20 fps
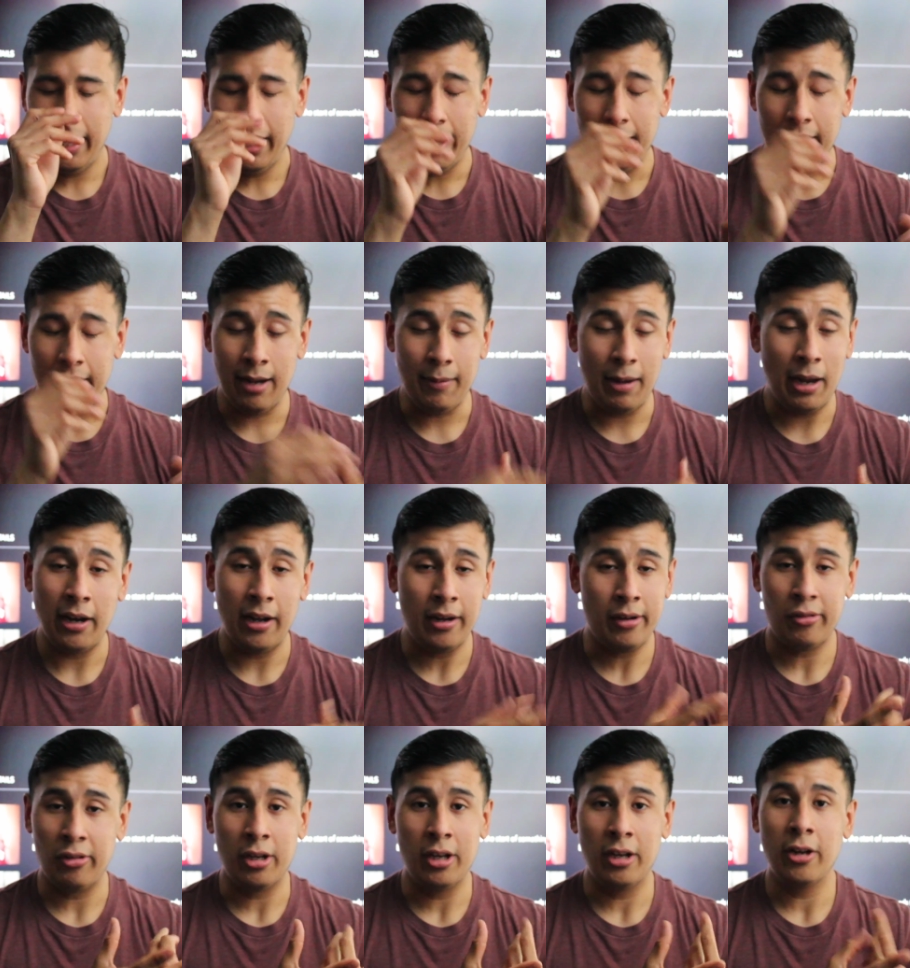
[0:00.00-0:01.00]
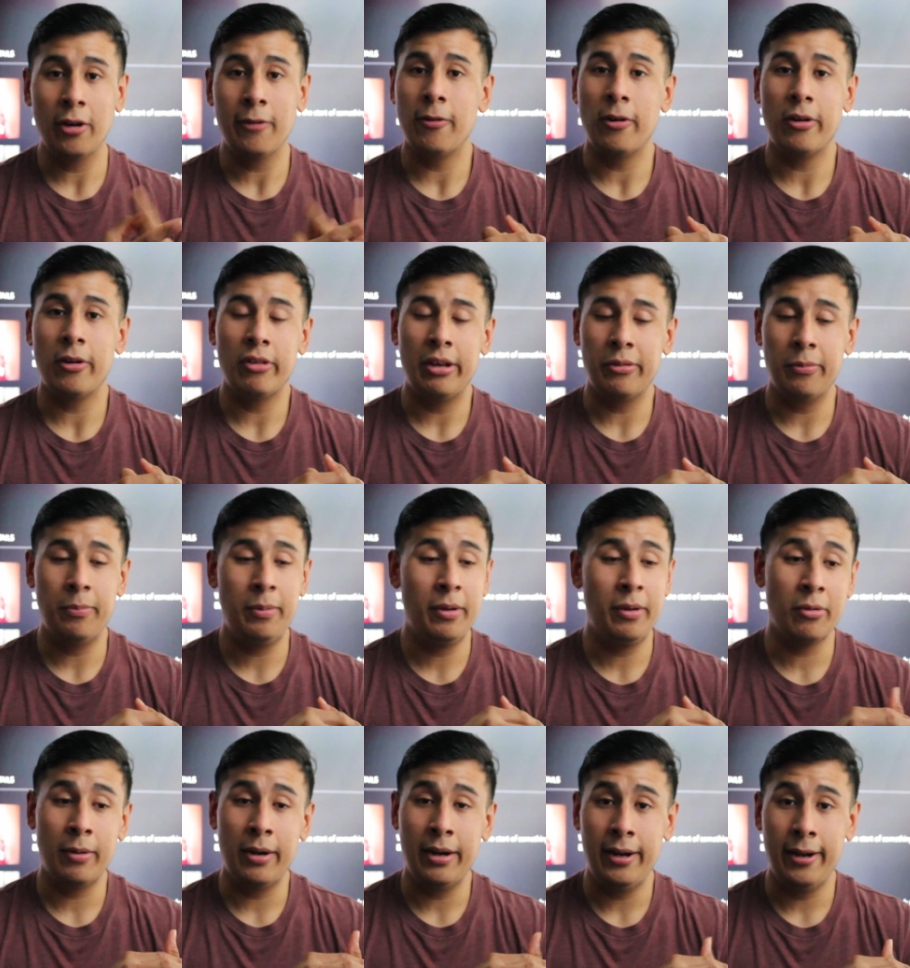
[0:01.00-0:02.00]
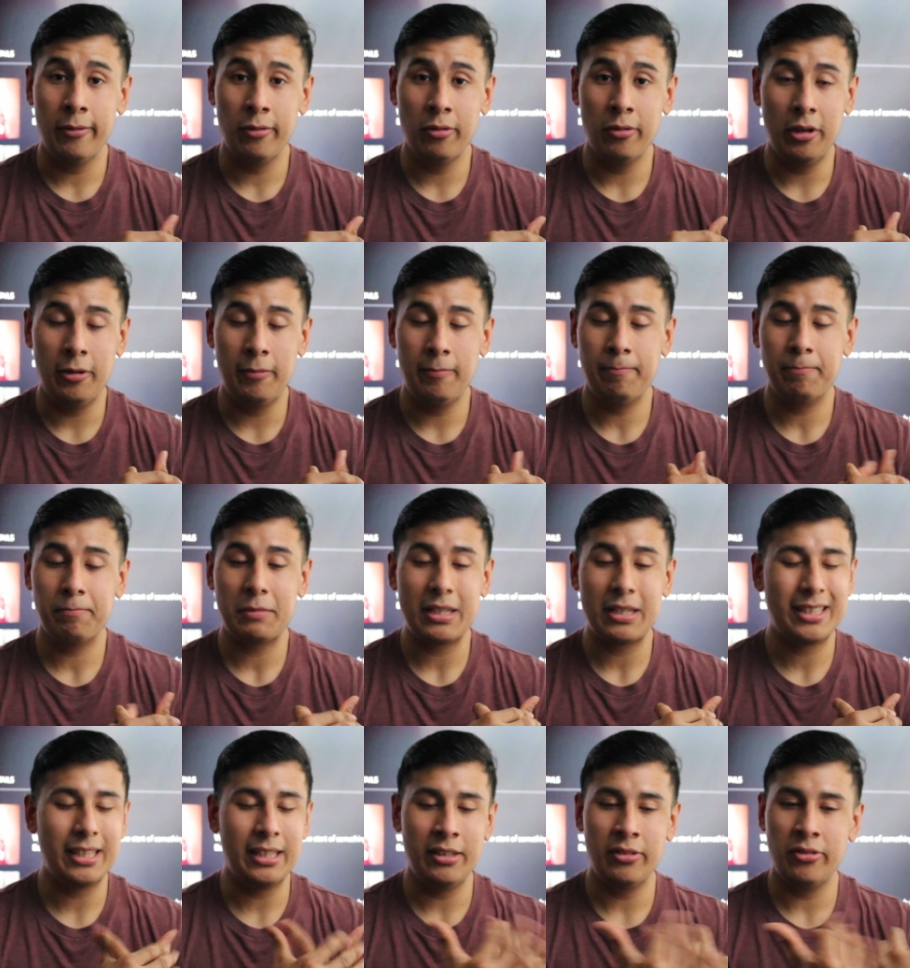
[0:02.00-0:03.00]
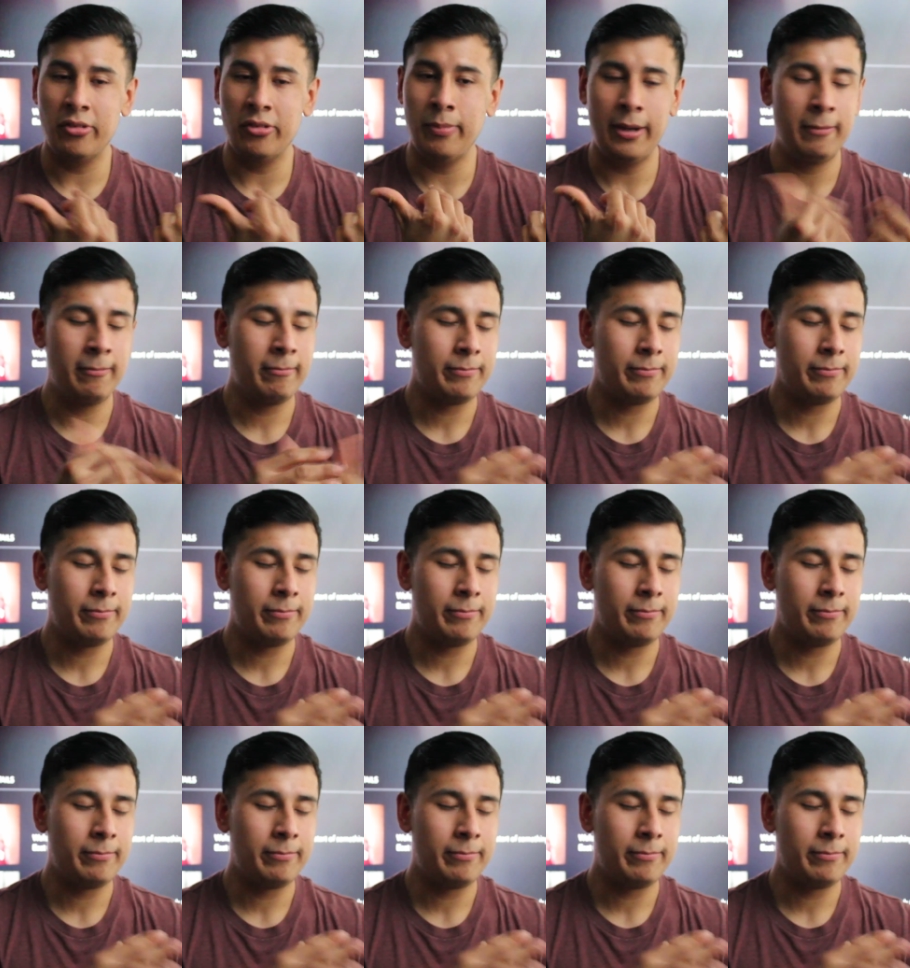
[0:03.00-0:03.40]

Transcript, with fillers: Um, I honestly could go for a slice of pizza right now, so this is me.